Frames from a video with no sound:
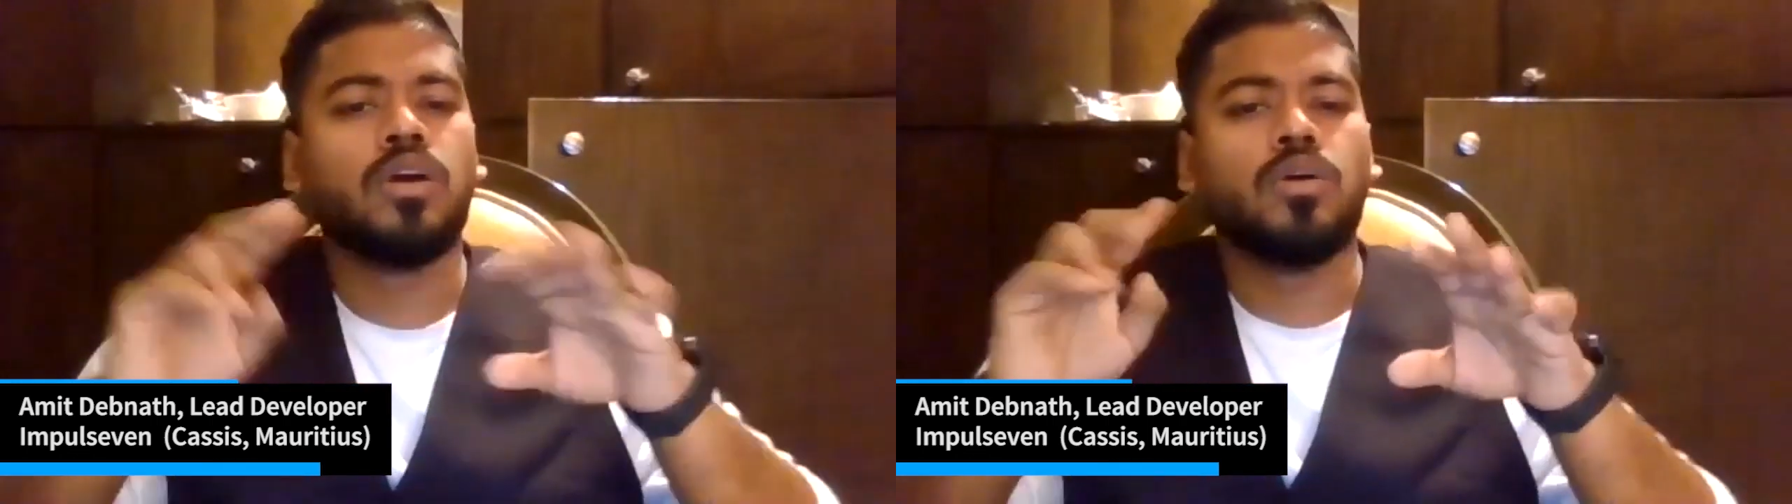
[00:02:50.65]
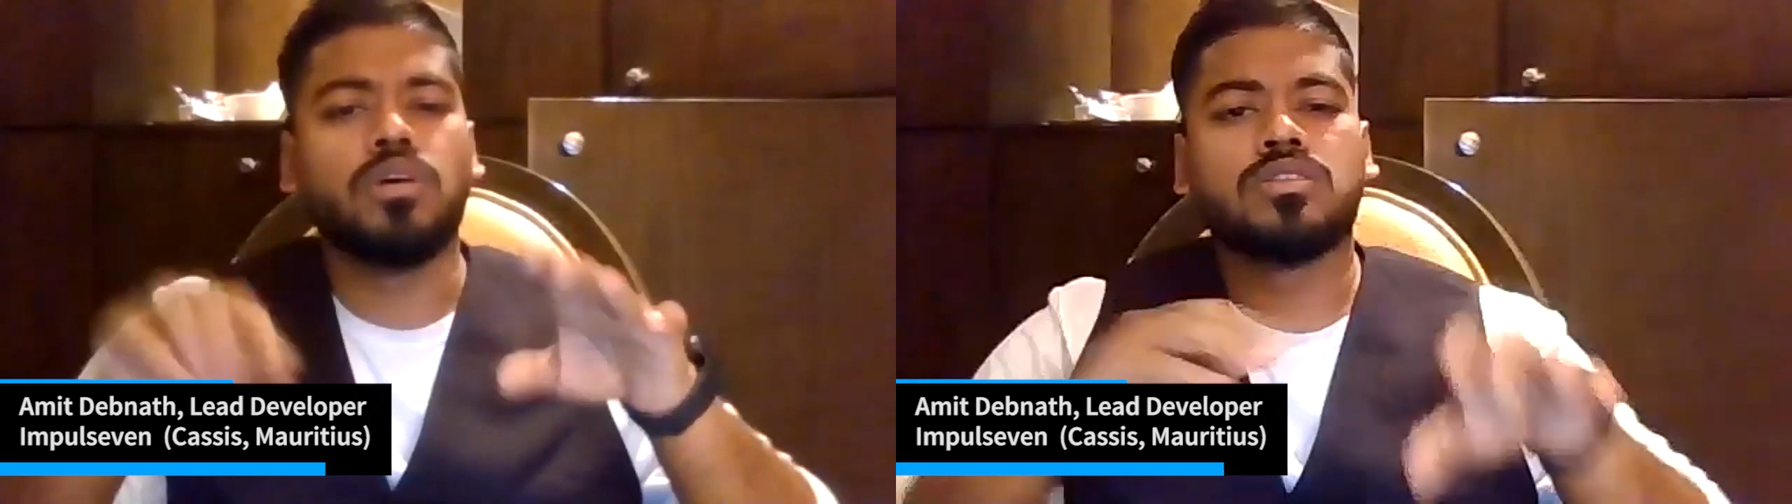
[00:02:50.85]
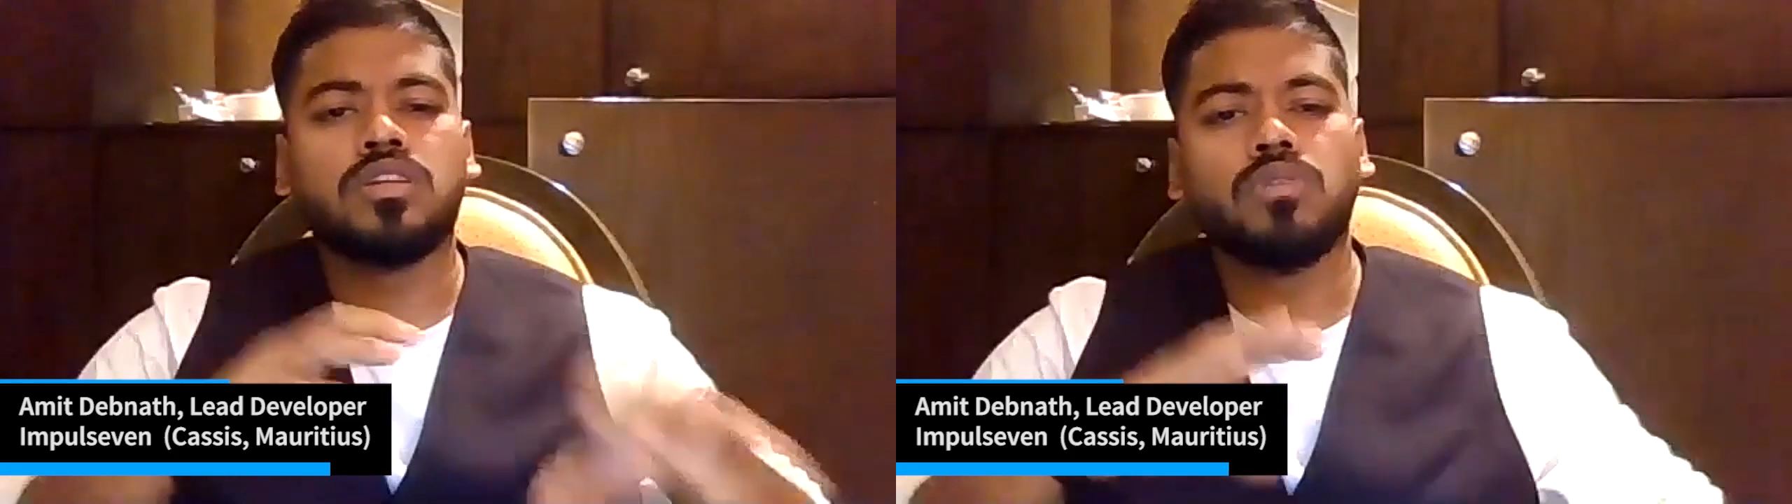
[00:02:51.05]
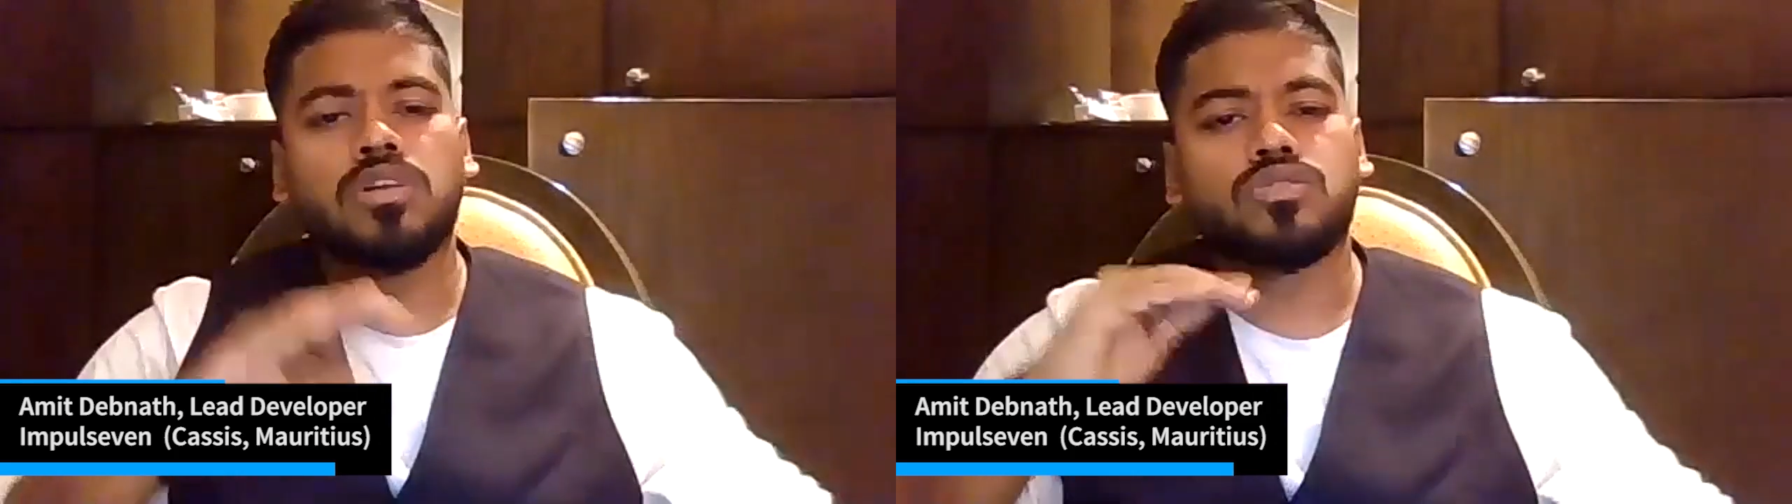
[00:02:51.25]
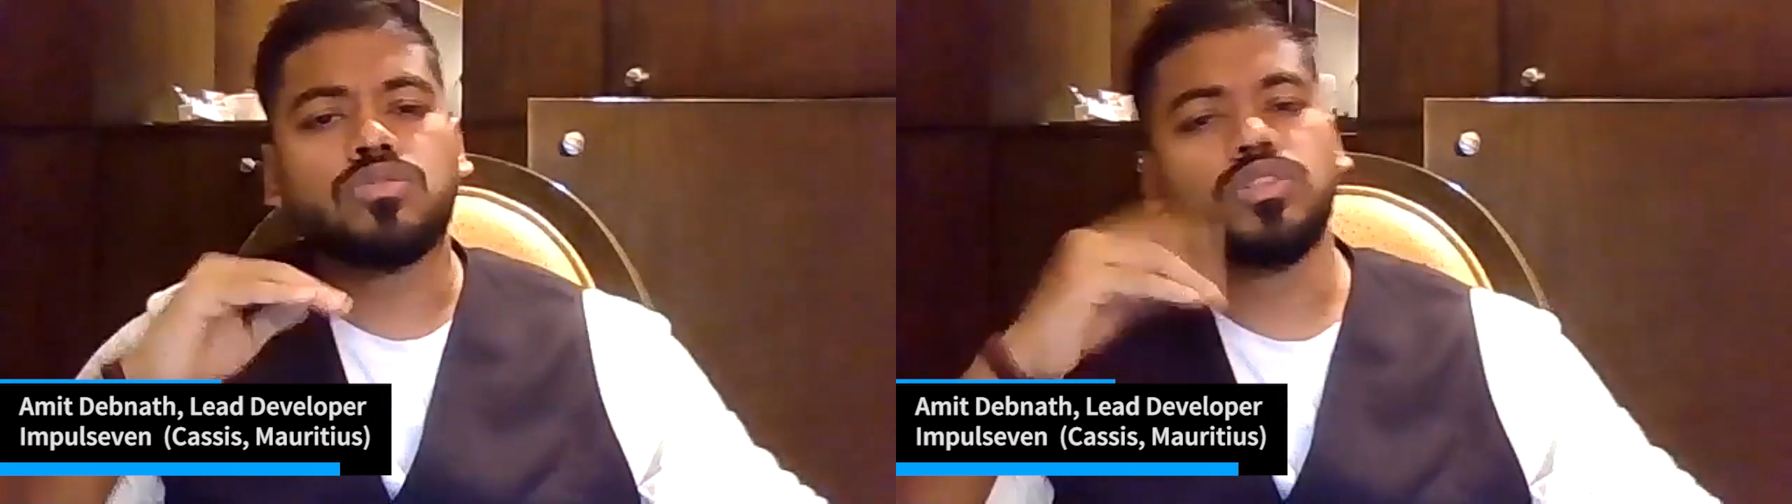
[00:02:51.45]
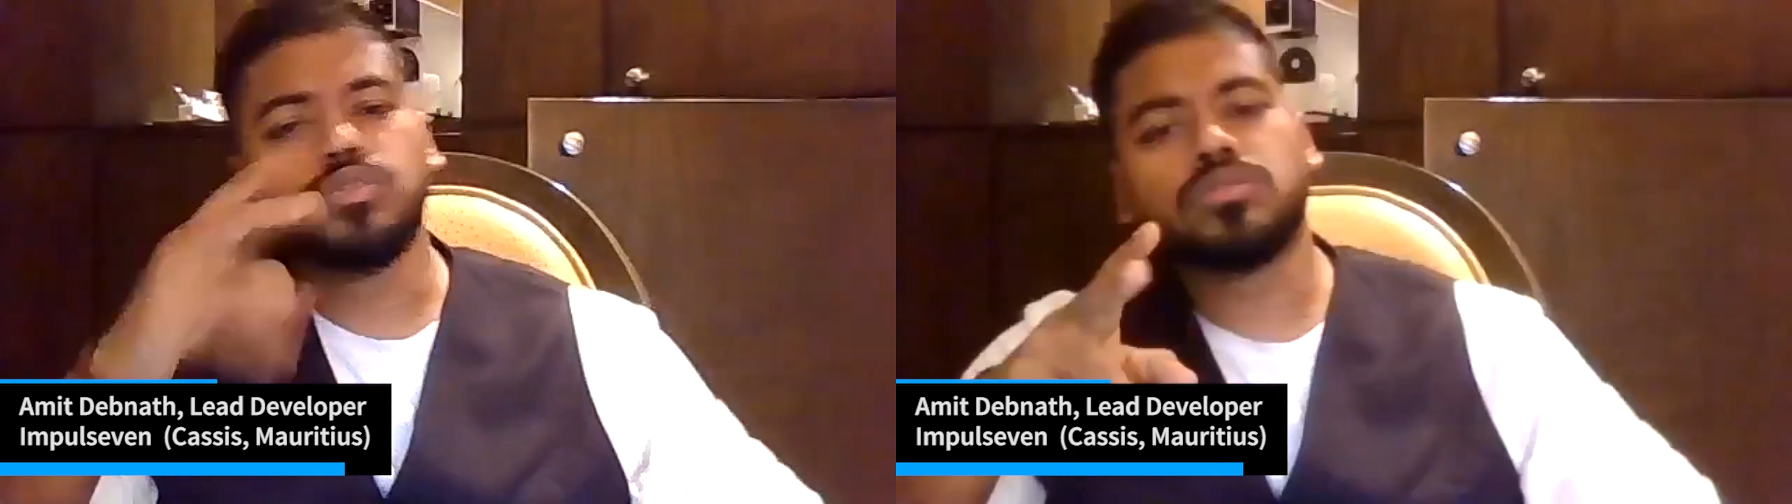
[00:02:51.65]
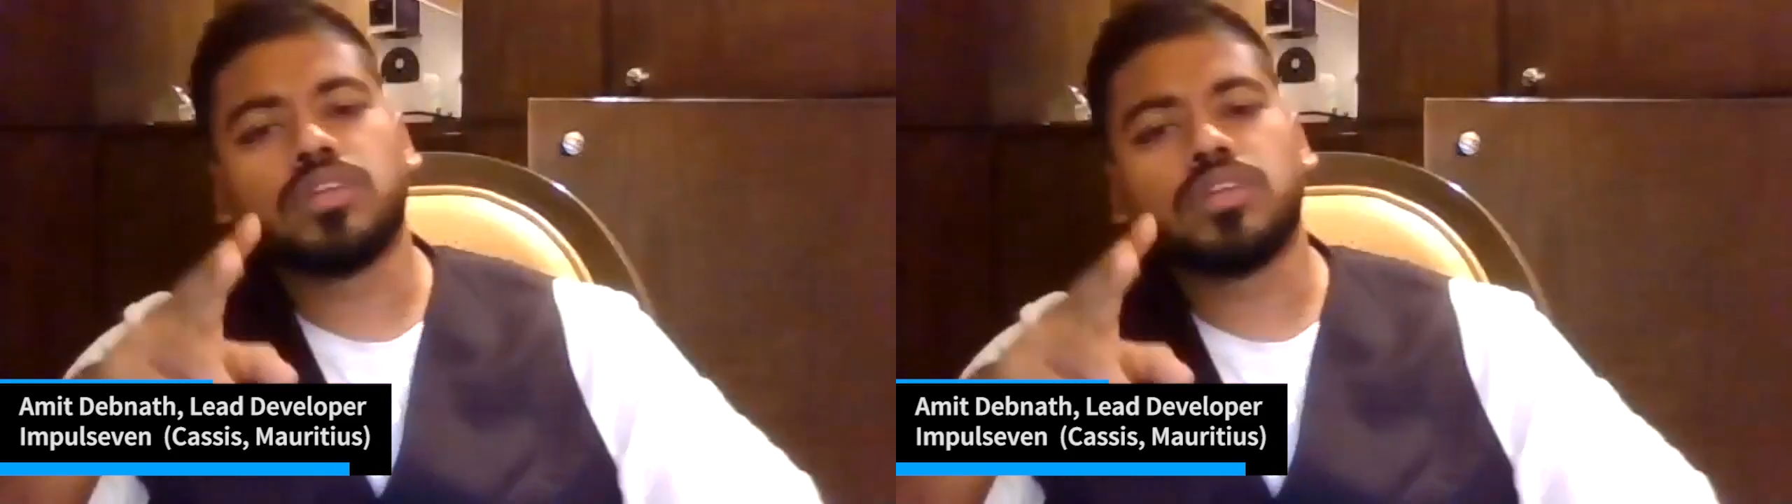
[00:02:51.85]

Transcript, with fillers: once he wants to use